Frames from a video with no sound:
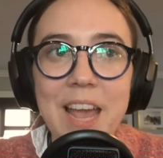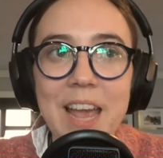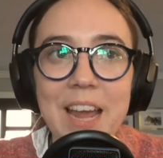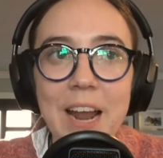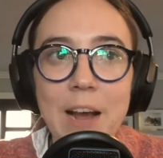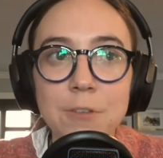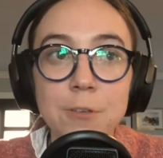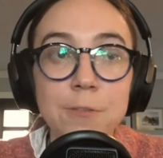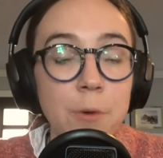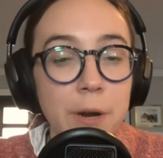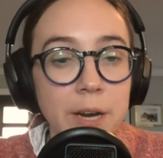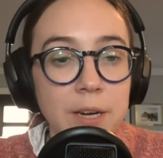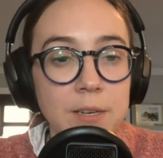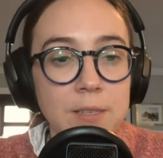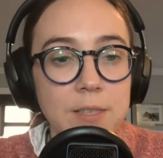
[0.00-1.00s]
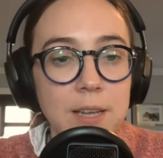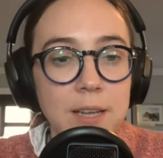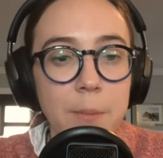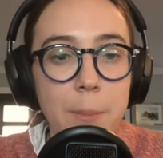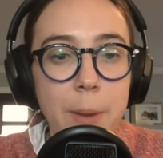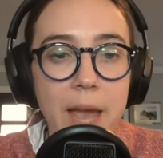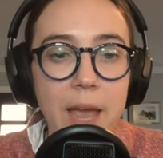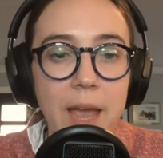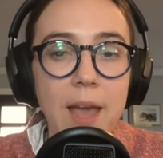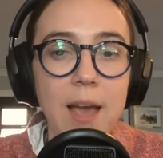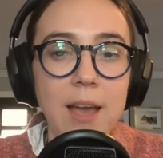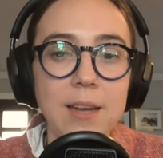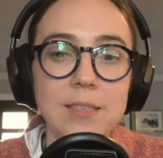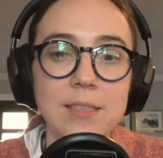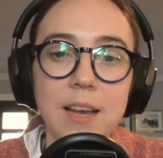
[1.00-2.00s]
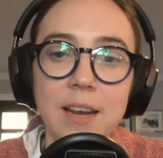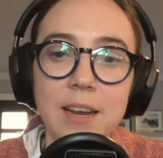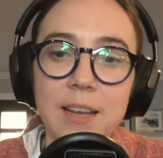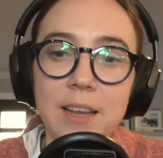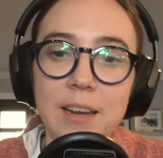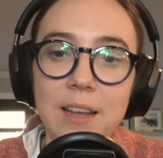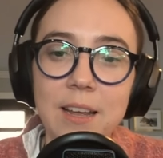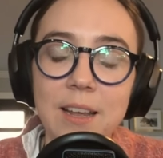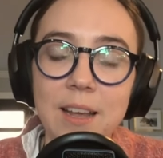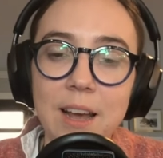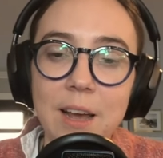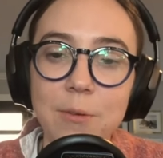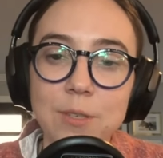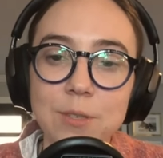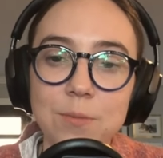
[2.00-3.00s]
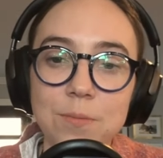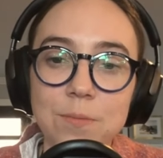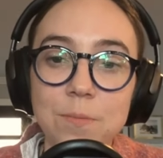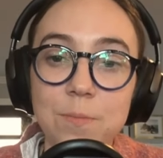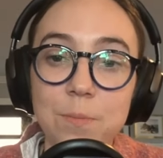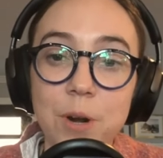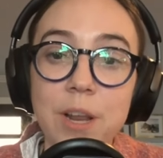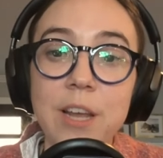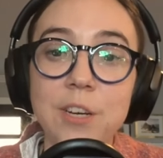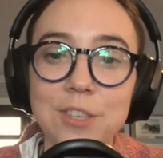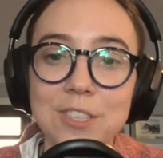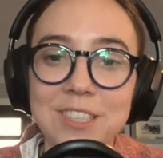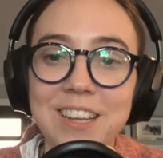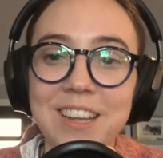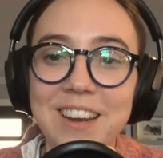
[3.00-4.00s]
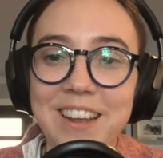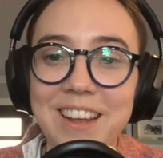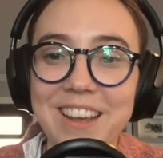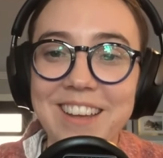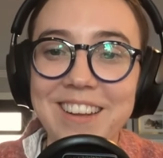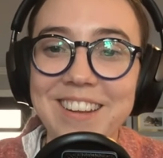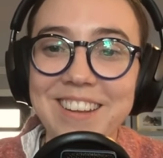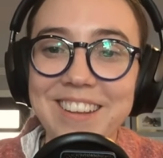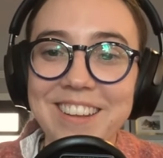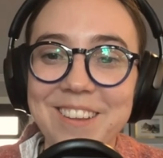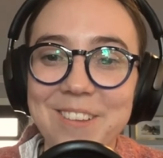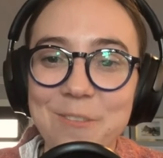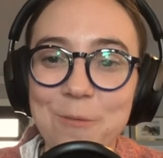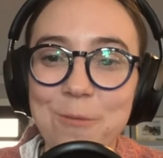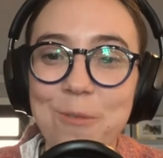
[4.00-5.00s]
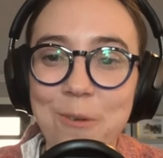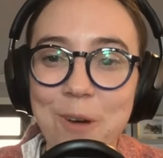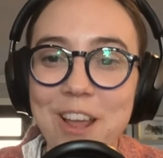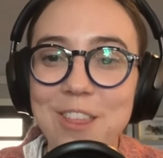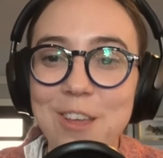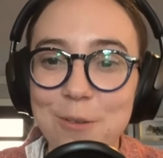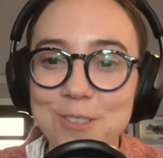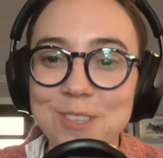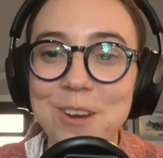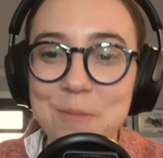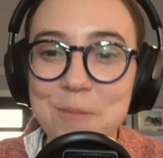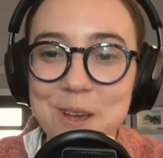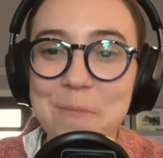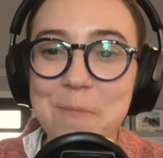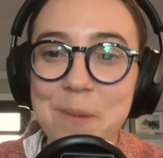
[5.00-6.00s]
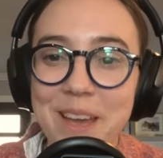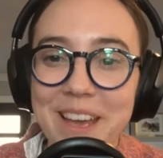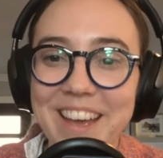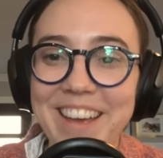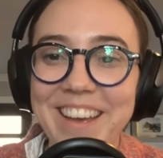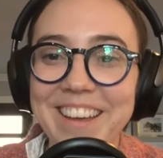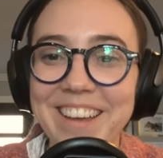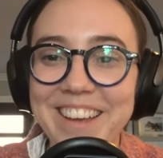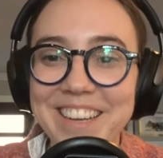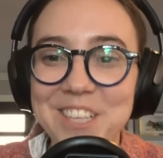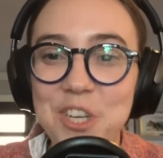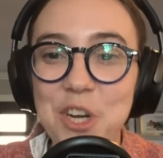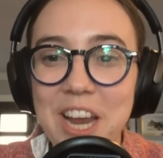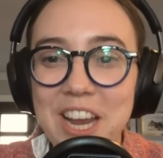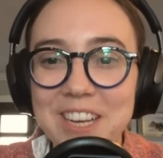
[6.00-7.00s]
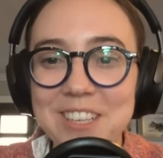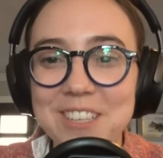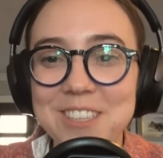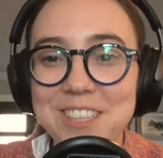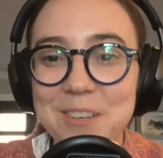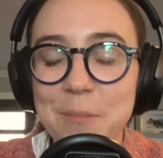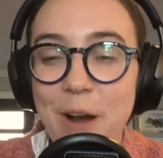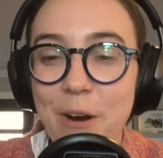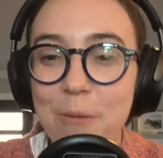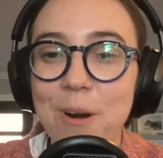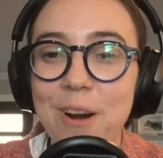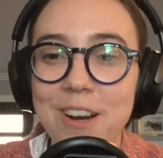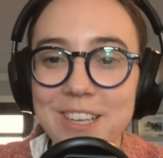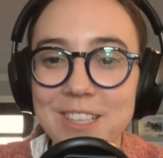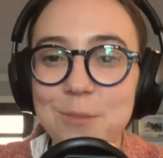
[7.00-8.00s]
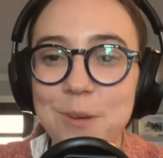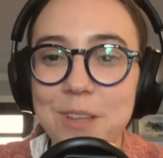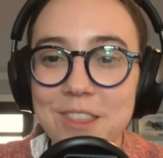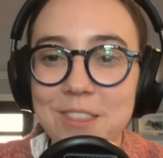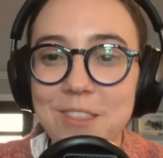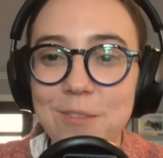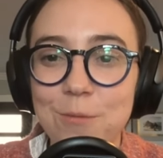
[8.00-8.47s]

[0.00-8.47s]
And after 4 years at the bank, I decided I was pretty interested in what I thought was going to be a big change in power markets with